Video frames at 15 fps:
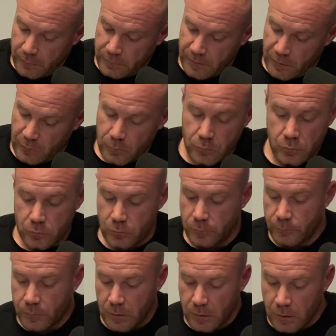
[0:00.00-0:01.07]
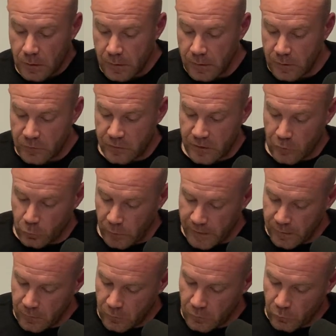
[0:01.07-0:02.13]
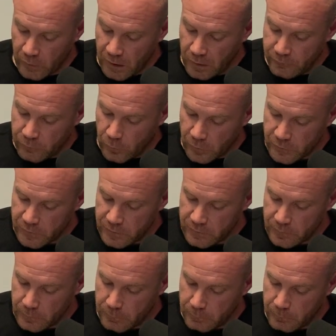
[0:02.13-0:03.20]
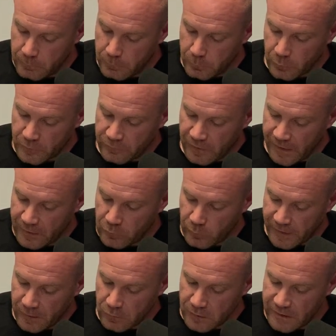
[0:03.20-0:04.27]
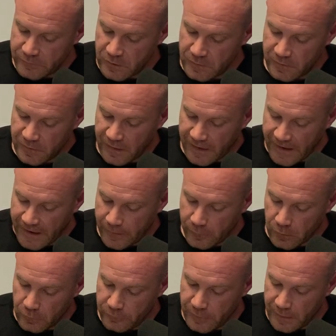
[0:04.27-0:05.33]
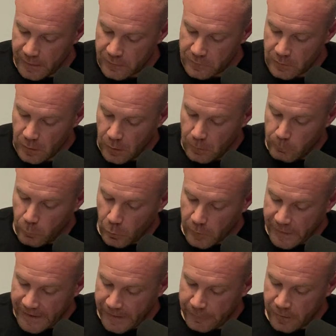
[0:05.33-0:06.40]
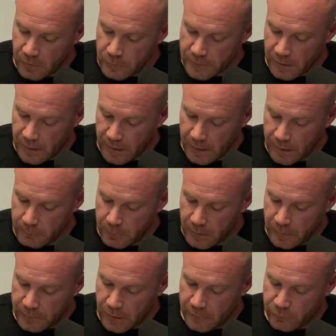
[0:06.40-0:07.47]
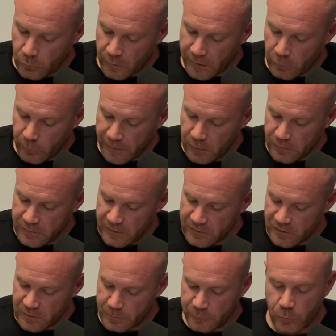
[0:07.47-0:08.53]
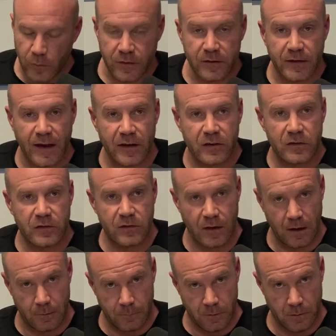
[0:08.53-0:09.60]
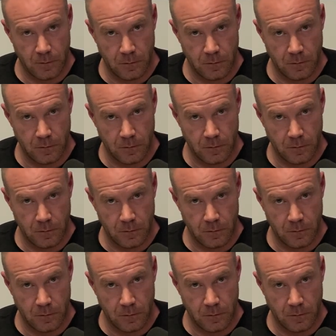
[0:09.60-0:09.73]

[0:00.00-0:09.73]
Look at this. The greater ground forces provide greater lift into the aerial phase, more aerial time, therefore a greater distance before the next step.